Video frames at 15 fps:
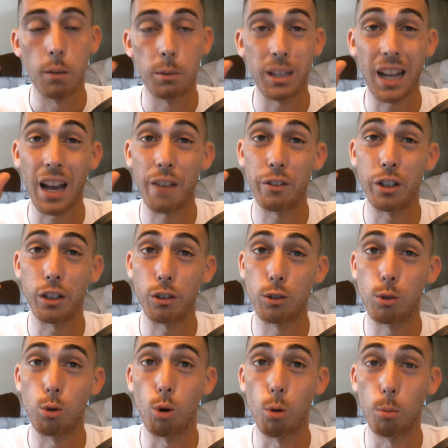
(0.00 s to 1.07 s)
They have a nice
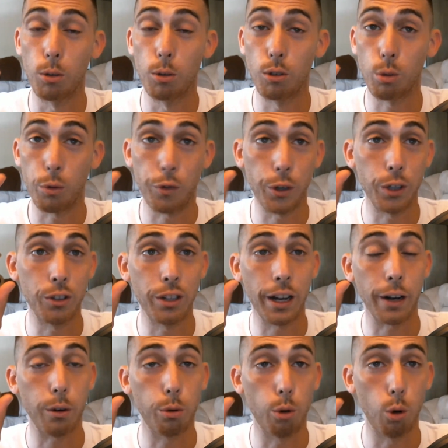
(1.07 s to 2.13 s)
chrome one, so if you're into that
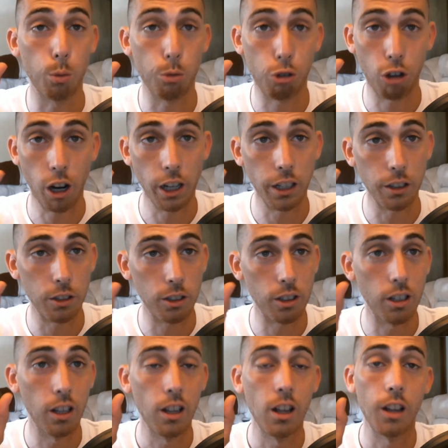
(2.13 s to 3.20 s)
chrome shiny
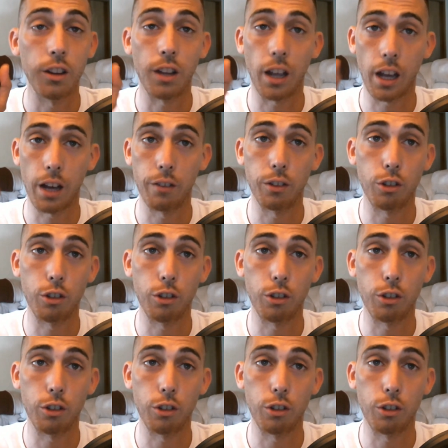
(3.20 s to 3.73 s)
look, they have it.